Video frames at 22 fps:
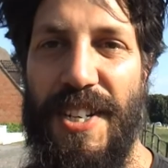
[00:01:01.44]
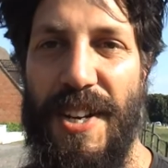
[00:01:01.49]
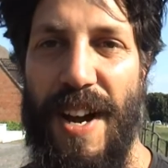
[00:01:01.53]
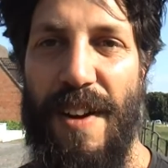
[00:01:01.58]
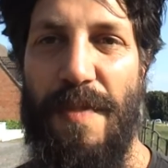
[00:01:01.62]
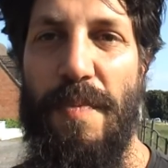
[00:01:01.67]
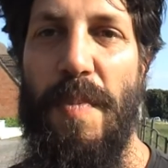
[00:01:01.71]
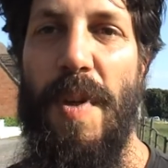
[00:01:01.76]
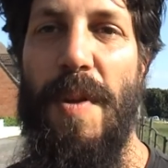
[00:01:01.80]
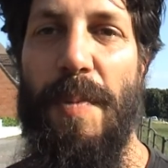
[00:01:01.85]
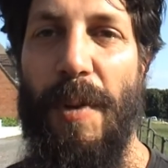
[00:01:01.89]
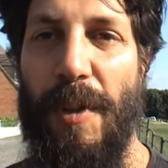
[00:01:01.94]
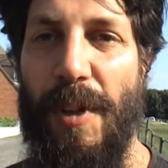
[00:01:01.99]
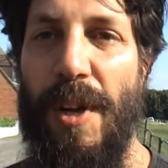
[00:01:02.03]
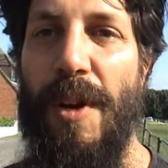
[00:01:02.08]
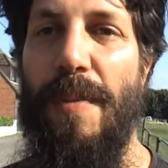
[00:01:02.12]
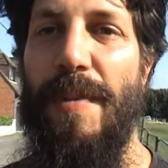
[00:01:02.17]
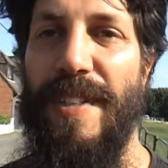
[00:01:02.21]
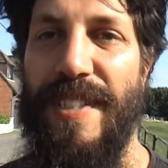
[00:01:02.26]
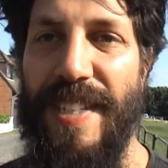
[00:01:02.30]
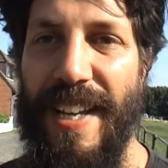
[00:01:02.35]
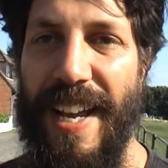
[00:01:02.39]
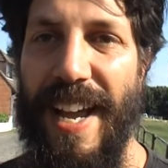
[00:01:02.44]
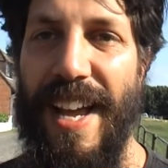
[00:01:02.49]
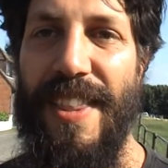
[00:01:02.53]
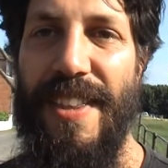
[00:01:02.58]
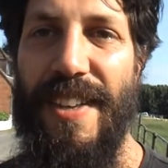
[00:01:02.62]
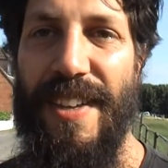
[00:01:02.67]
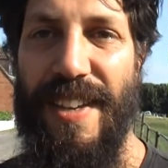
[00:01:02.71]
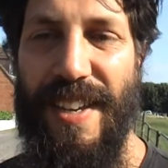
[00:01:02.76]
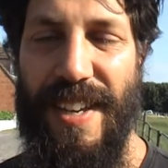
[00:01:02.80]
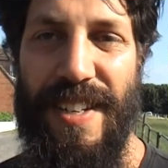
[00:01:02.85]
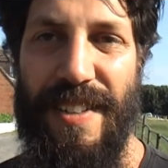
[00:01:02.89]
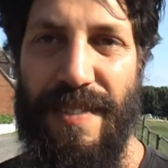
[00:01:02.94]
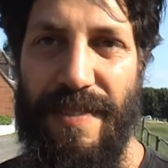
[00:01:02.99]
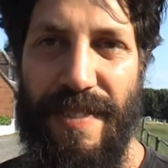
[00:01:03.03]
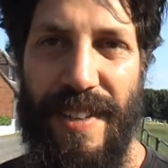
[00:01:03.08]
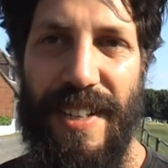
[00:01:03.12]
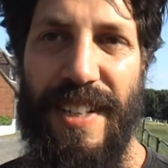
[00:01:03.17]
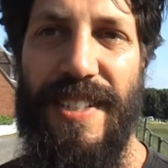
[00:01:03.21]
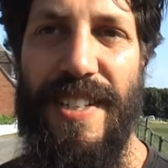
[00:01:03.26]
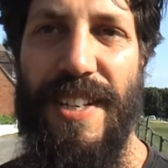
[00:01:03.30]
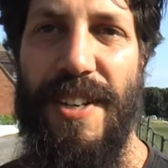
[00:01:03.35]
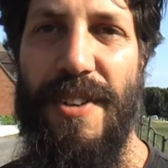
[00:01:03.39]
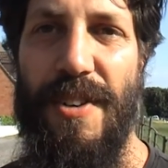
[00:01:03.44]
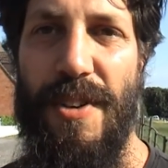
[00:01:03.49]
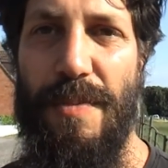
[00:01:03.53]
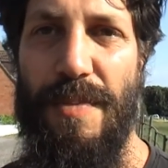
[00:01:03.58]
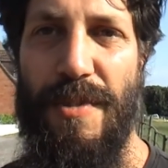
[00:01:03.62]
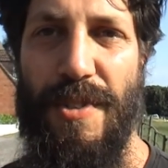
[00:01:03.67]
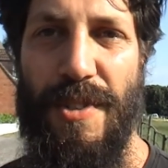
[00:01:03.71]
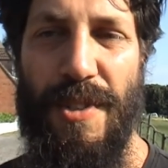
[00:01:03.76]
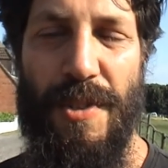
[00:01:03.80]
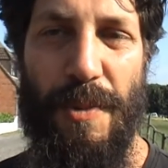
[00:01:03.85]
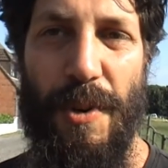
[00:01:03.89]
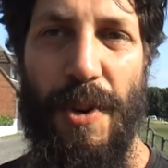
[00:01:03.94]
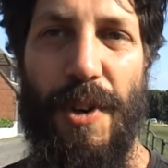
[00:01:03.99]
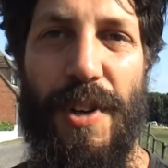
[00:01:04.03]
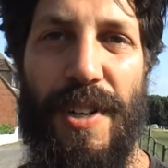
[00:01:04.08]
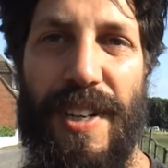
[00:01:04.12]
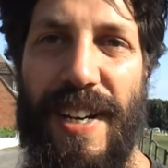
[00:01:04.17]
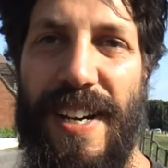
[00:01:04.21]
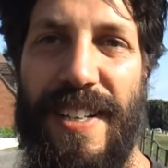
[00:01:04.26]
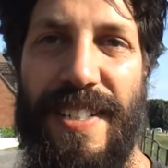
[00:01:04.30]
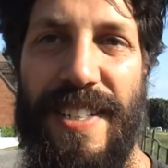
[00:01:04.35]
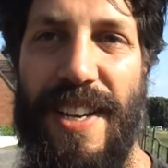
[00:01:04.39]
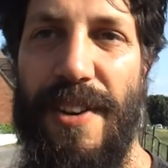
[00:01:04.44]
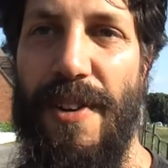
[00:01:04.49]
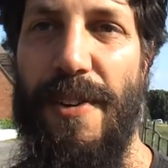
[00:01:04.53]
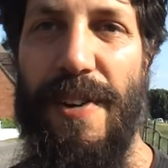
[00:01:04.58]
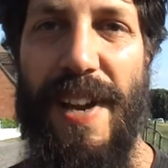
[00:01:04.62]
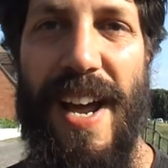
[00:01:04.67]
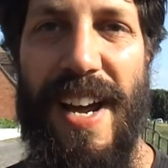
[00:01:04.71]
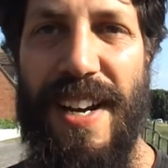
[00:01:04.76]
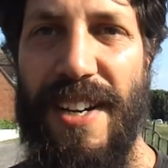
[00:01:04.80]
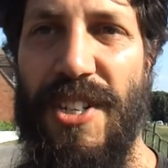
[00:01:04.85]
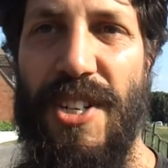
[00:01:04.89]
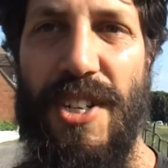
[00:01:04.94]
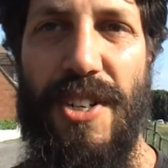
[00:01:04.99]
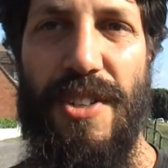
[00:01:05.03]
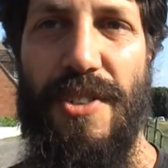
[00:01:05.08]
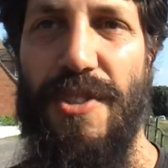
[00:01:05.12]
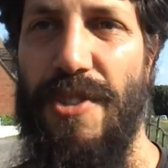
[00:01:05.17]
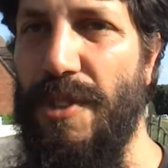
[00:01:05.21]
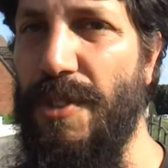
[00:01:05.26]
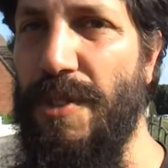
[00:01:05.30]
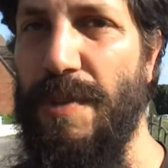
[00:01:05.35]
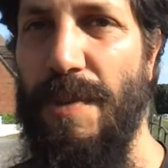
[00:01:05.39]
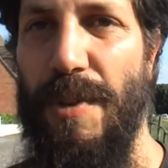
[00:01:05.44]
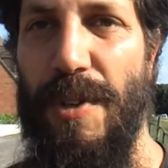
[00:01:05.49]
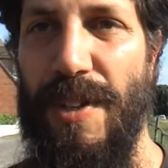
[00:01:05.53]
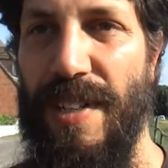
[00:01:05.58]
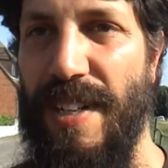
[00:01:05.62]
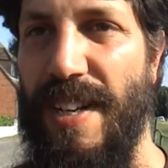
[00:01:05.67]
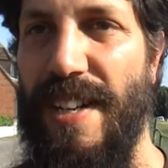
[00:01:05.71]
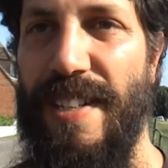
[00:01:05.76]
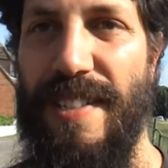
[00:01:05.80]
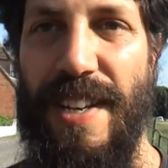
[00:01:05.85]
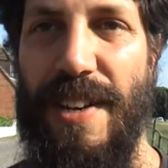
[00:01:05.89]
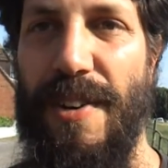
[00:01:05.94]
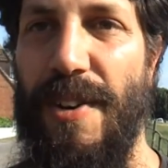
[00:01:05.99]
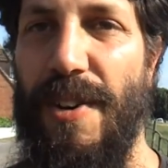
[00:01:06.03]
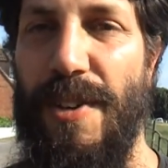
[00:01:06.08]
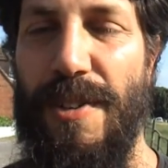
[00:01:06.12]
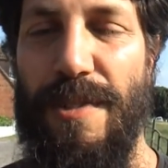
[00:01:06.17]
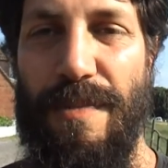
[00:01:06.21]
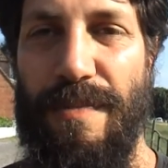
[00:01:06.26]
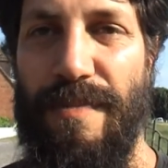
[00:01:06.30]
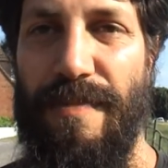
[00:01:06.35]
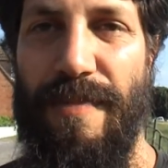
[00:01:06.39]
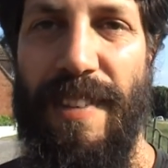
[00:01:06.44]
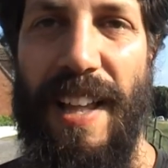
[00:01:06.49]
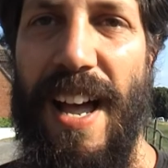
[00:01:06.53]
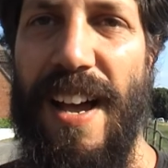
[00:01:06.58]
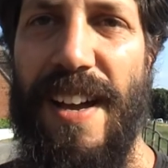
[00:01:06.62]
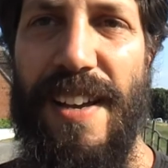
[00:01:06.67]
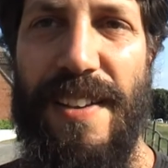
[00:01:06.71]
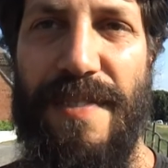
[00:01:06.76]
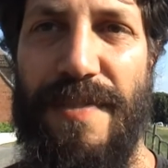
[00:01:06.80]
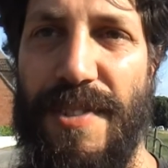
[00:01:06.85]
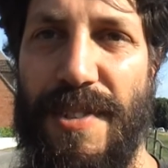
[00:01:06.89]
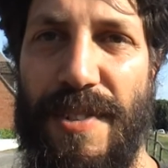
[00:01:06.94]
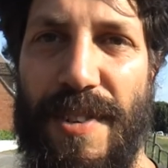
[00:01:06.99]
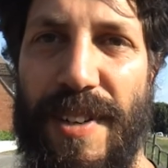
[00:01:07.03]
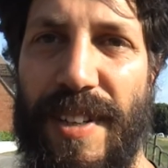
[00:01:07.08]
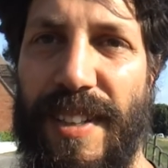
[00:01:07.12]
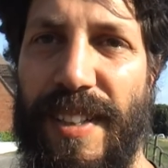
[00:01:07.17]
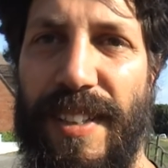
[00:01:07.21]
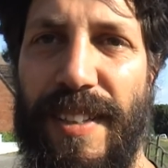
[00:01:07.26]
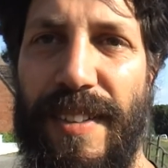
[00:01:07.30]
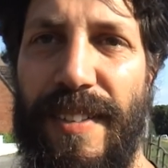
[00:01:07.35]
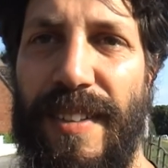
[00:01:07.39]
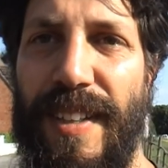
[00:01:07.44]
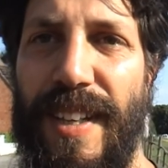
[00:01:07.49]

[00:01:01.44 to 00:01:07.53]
you have people coming together in affinity groups to organize their own actions or to organize their own lives, really.